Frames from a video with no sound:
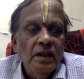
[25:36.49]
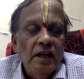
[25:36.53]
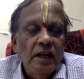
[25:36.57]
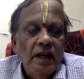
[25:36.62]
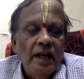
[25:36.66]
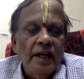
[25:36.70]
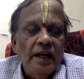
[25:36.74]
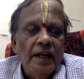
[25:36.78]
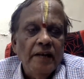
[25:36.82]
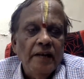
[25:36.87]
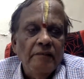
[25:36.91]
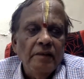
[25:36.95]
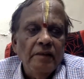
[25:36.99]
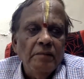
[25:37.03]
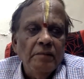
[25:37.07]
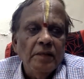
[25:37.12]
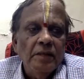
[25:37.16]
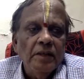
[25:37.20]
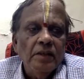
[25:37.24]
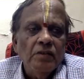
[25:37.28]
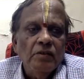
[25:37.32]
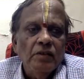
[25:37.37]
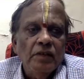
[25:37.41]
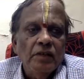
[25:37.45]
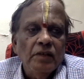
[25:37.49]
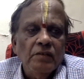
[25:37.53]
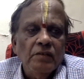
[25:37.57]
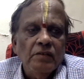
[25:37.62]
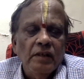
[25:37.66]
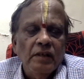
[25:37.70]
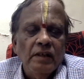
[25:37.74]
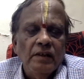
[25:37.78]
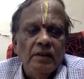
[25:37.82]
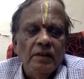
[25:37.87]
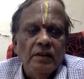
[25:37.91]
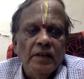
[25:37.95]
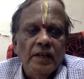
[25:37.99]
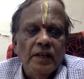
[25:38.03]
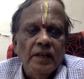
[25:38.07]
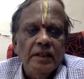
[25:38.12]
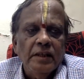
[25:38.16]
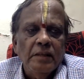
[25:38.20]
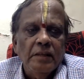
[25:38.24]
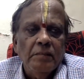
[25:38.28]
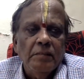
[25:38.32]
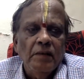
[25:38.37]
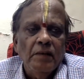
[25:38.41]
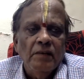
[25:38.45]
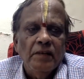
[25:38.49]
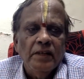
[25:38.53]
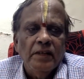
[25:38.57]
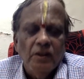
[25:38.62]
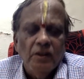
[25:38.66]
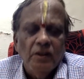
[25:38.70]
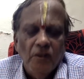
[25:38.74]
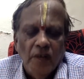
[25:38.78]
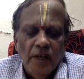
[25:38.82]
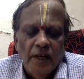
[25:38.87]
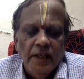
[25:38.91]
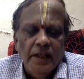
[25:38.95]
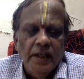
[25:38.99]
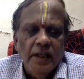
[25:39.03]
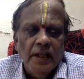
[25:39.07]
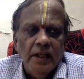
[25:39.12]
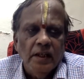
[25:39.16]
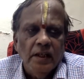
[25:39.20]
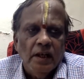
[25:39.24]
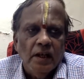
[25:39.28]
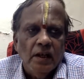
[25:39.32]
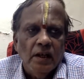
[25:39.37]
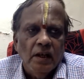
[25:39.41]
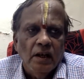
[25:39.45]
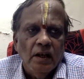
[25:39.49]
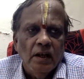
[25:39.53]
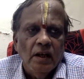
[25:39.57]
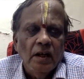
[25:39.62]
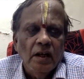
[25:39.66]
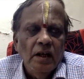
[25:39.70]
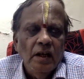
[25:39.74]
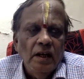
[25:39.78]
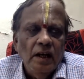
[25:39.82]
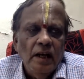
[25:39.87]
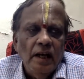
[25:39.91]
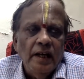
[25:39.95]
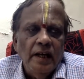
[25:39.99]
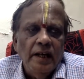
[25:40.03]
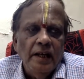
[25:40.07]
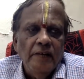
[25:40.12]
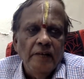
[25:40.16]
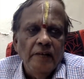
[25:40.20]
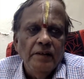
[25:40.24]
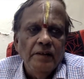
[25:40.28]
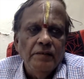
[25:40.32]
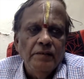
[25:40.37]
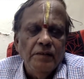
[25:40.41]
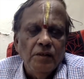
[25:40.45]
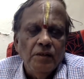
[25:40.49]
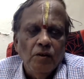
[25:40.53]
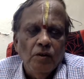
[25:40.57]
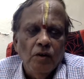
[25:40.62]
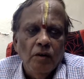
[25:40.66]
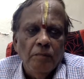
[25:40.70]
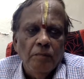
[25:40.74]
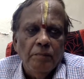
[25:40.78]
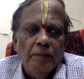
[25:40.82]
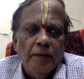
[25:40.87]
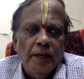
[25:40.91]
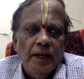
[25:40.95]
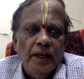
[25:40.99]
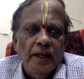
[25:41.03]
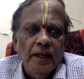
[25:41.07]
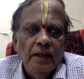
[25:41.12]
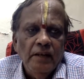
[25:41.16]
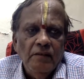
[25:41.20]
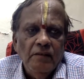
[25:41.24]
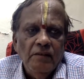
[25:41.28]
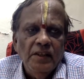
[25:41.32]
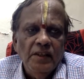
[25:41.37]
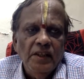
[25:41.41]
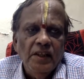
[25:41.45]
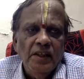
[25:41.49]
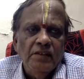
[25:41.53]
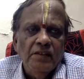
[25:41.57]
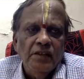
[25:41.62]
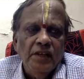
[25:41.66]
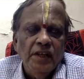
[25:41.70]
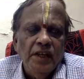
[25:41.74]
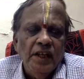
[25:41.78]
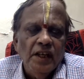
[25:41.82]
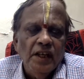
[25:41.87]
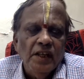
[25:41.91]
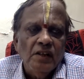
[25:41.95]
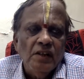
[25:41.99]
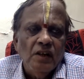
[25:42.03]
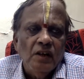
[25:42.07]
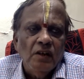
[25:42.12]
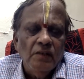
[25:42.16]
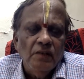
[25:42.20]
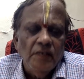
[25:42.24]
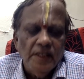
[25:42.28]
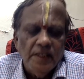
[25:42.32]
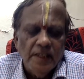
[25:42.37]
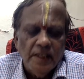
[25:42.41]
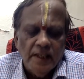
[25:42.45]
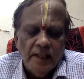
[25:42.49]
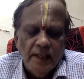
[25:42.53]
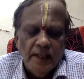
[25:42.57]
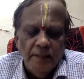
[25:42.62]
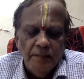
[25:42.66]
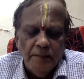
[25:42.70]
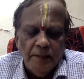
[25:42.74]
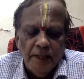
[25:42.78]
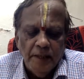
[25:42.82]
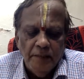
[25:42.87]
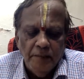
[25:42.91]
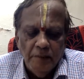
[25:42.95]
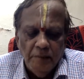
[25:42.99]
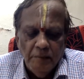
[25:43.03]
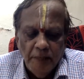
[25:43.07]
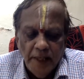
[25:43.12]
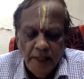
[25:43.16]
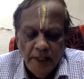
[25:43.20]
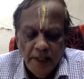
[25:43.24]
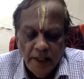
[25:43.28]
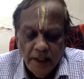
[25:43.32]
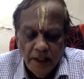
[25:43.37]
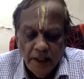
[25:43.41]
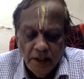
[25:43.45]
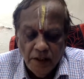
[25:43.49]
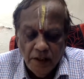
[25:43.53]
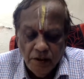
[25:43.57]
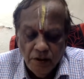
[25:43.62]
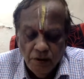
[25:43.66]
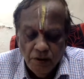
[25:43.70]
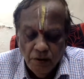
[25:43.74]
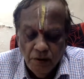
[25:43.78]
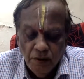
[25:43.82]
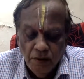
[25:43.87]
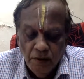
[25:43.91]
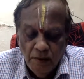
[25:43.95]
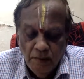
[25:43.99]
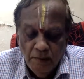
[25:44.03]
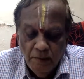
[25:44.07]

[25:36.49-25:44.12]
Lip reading: And every month you get the bill whether you like it or not. And even if you don't pay, within 3 years, always the claim can be made against you.